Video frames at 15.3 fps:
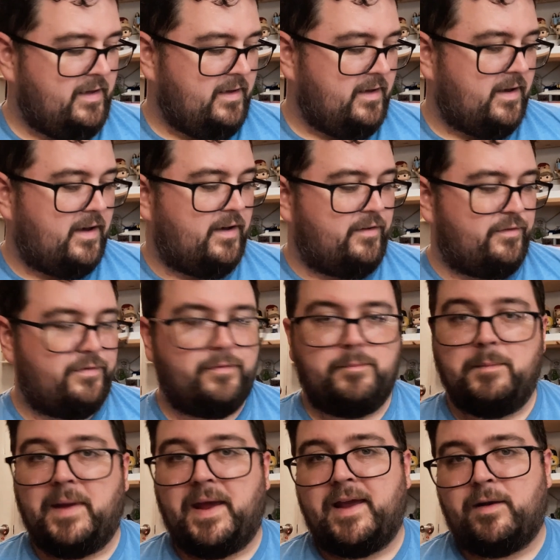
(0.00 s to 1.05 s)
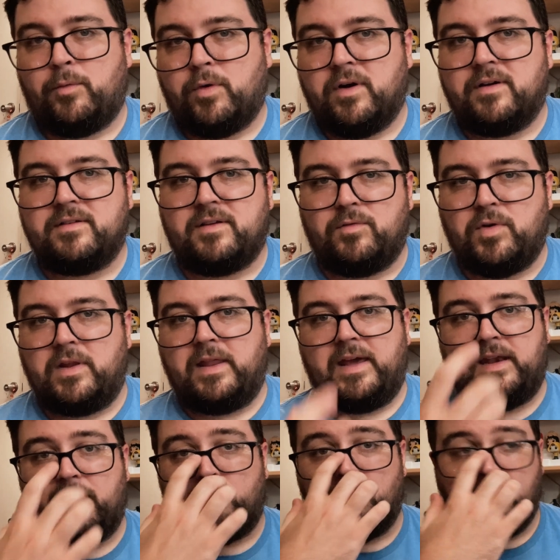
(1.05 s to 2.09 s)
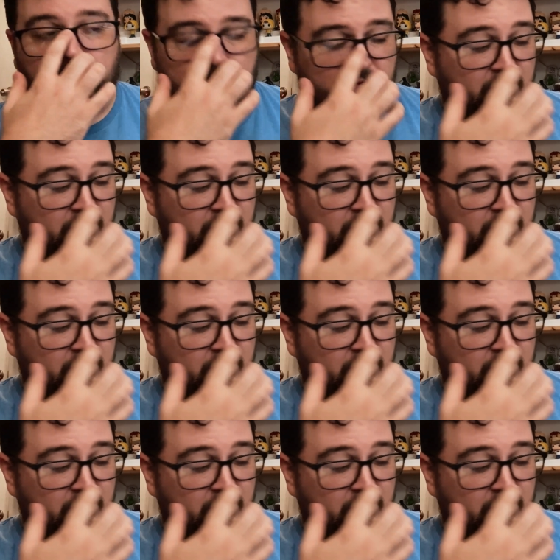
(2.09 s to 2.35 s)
of main works and related works.